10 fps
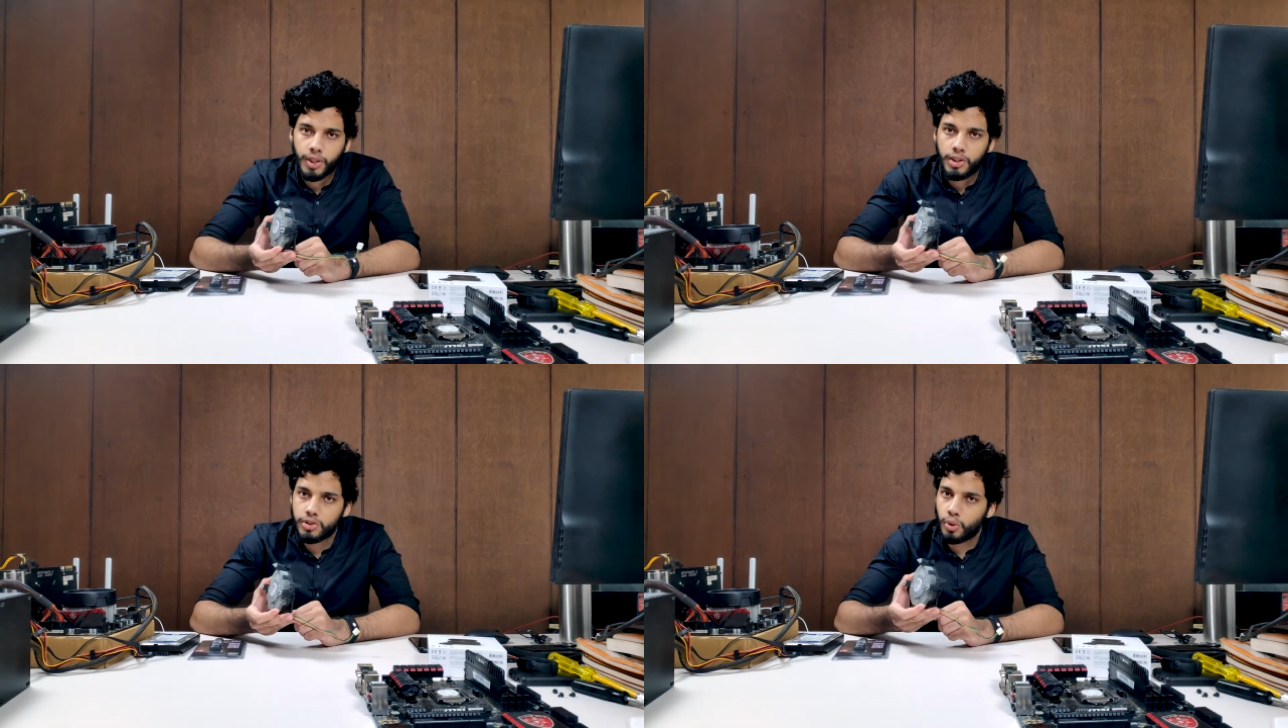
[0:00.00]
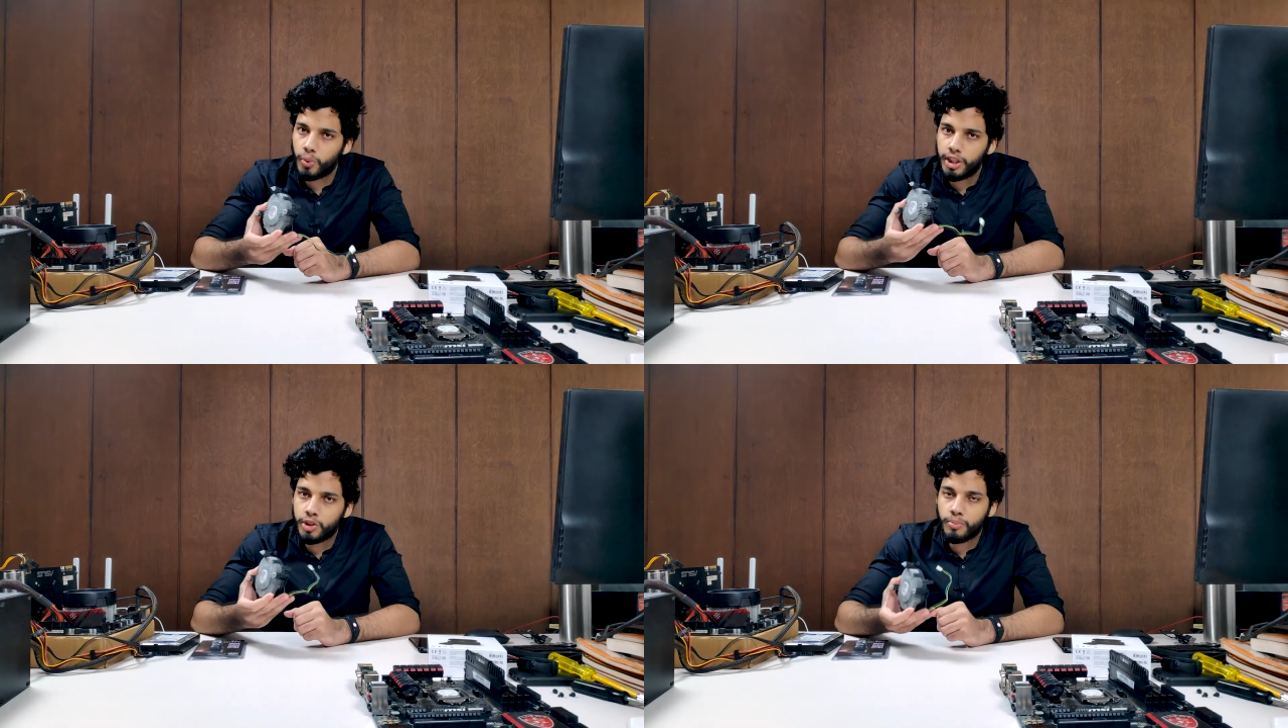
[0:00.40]
So
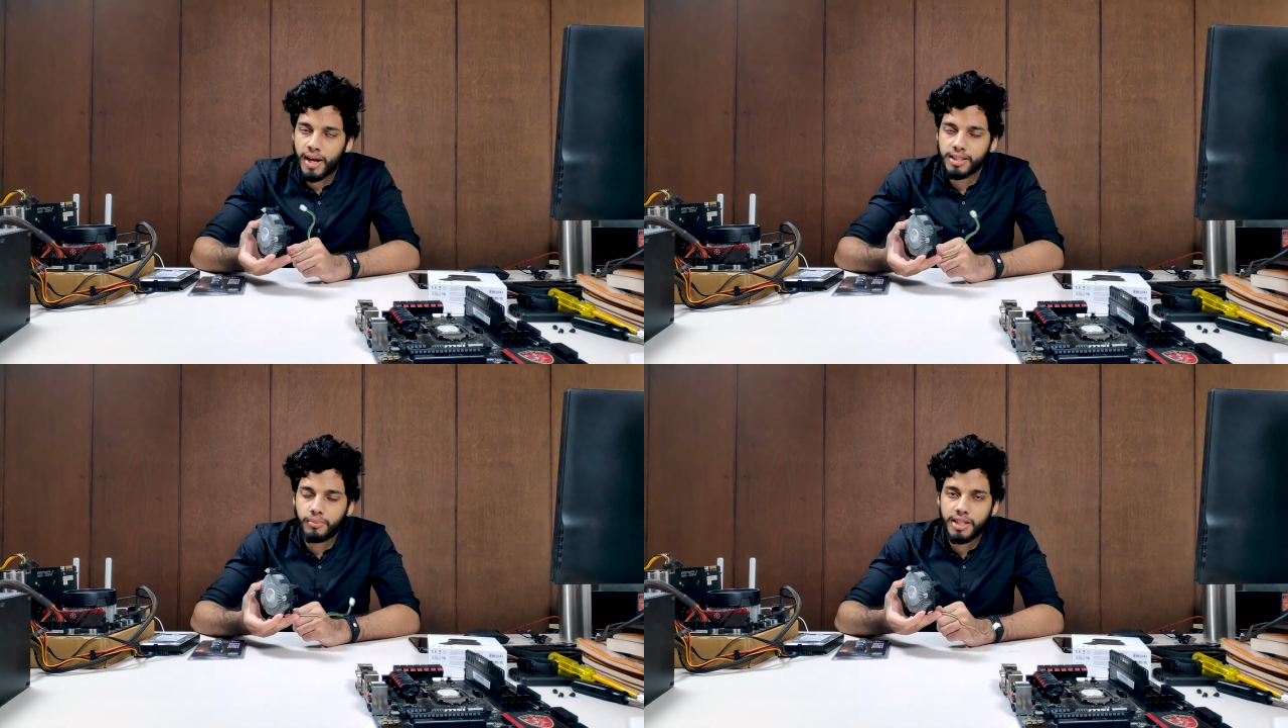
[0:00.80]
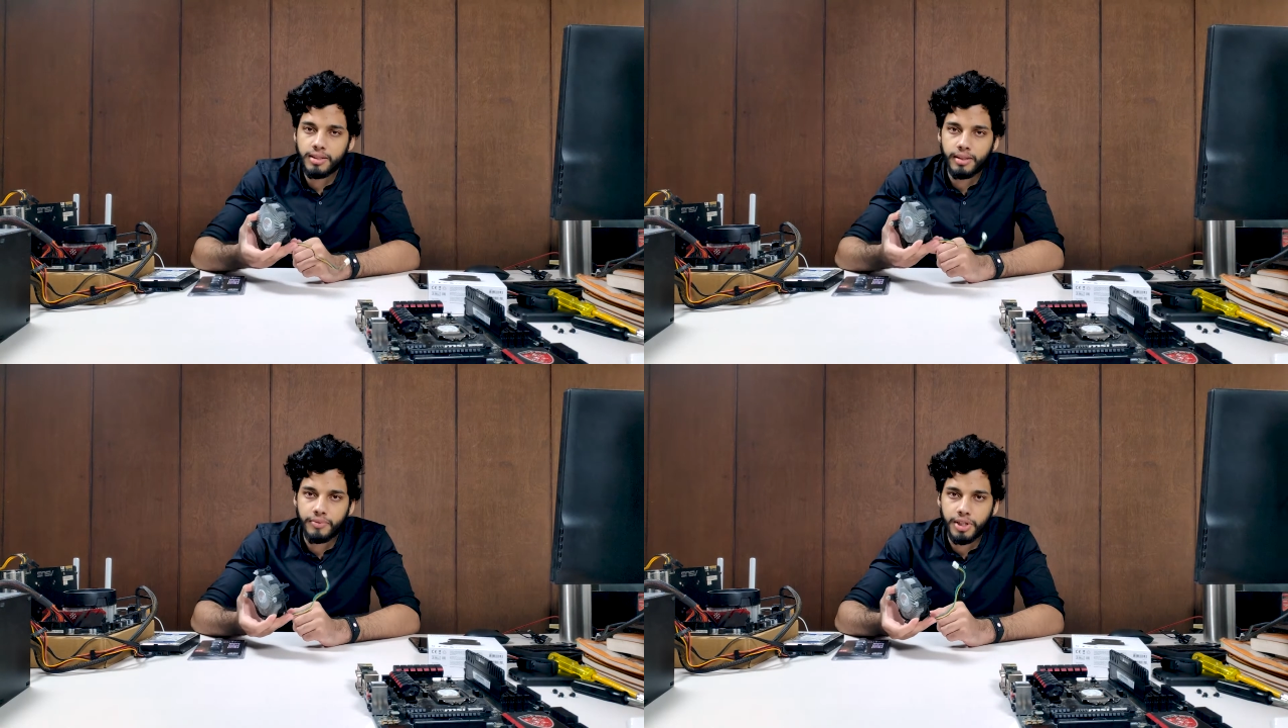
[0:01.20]
we need to maximize
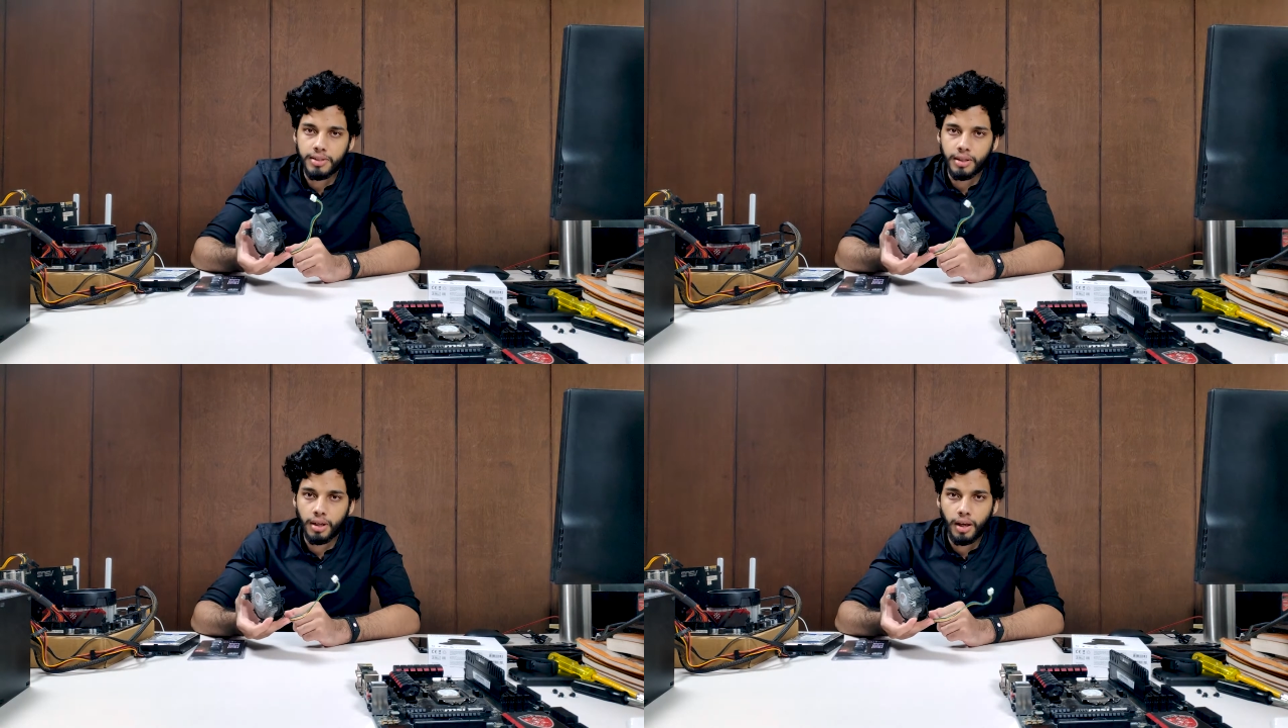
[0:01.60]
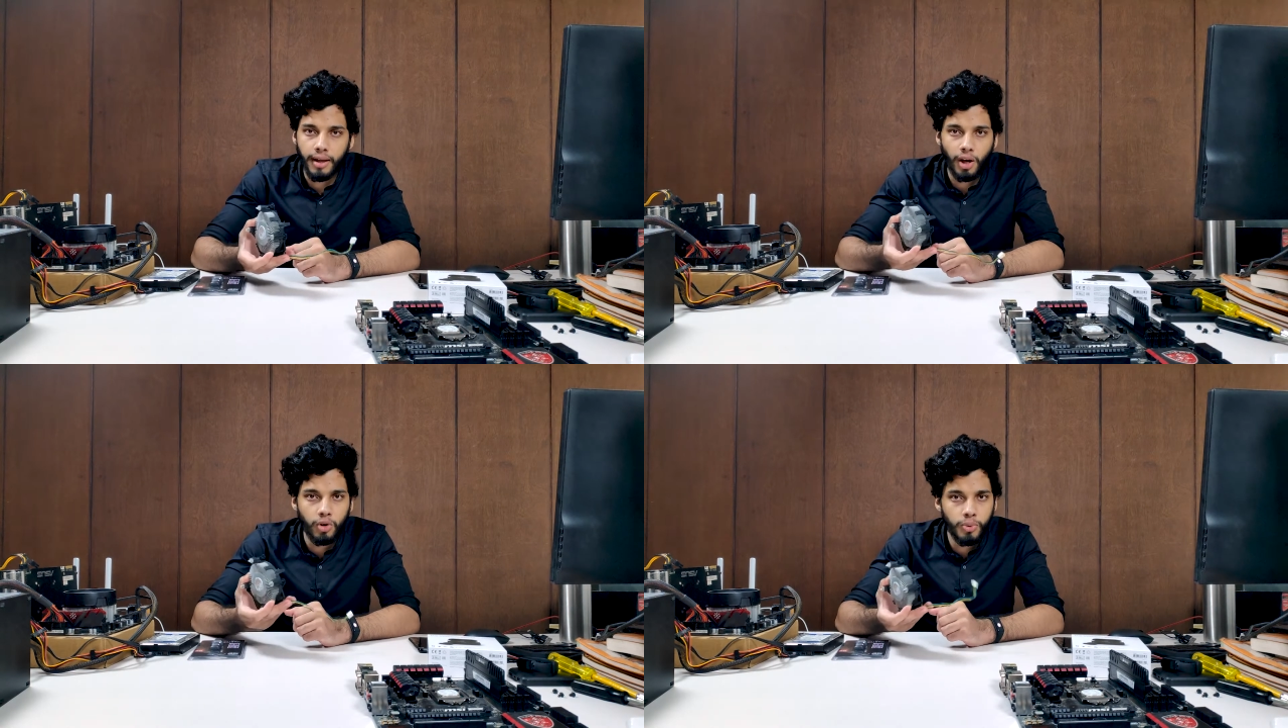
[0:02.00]
this efficiency,
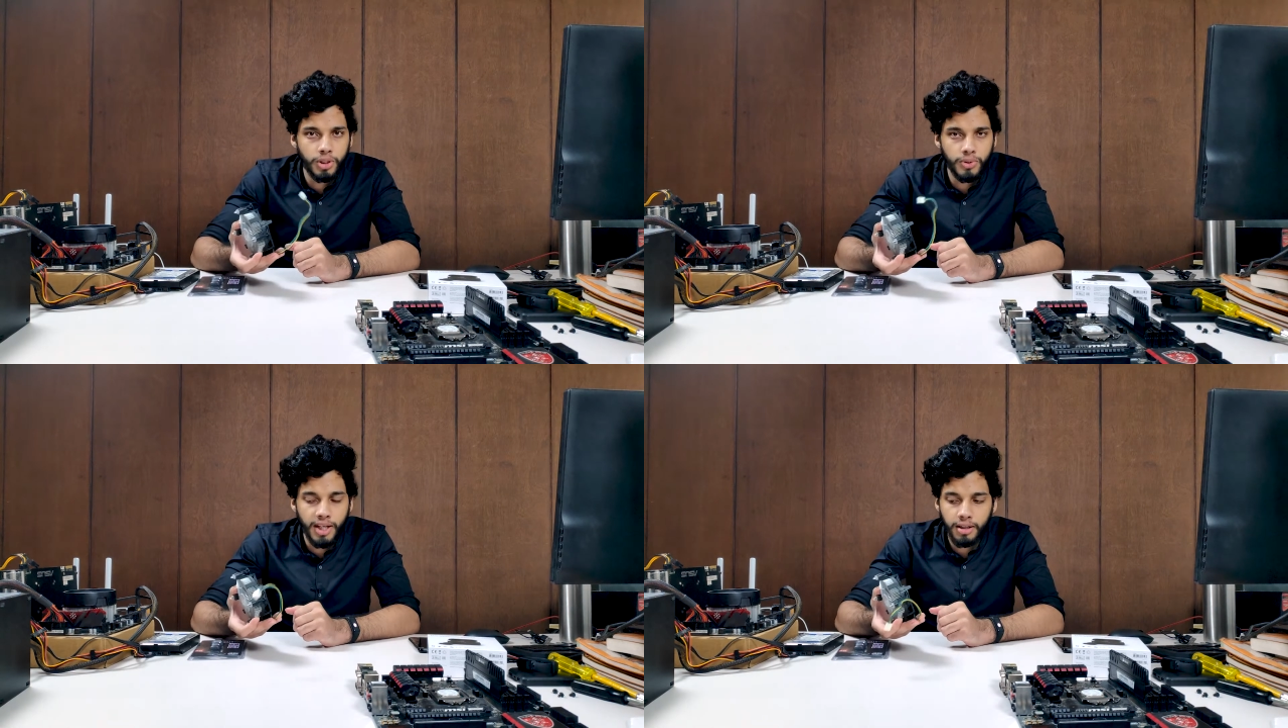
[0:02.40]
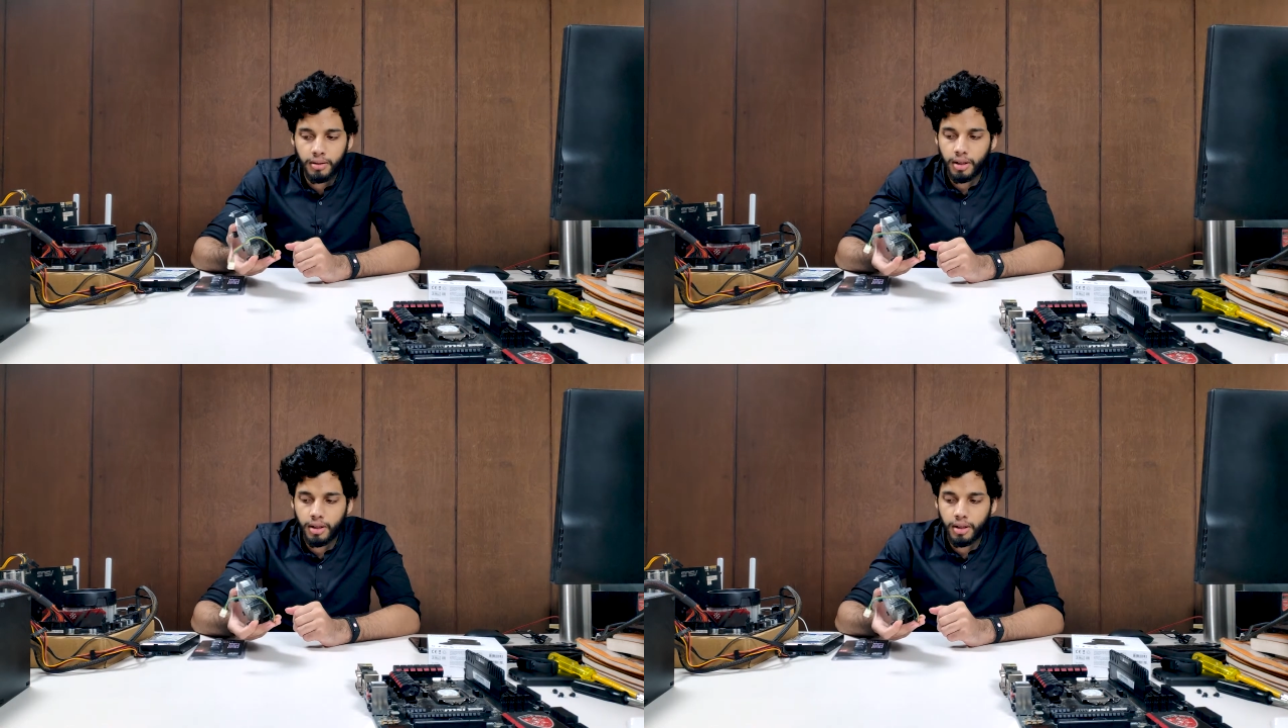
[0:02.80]
and how do we do that?